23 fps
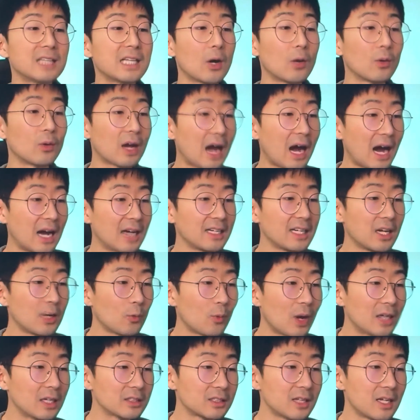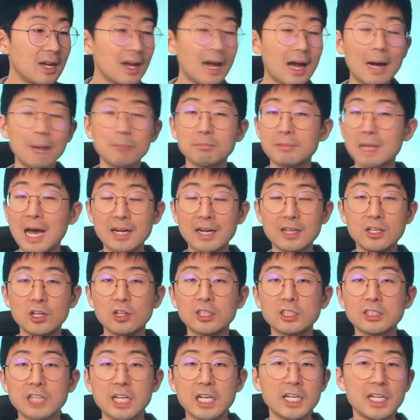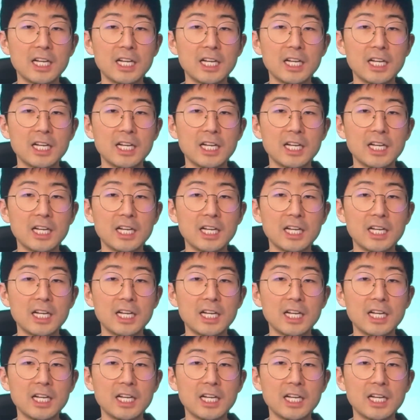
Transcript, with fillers: Now, Kanye West, I'm not here to say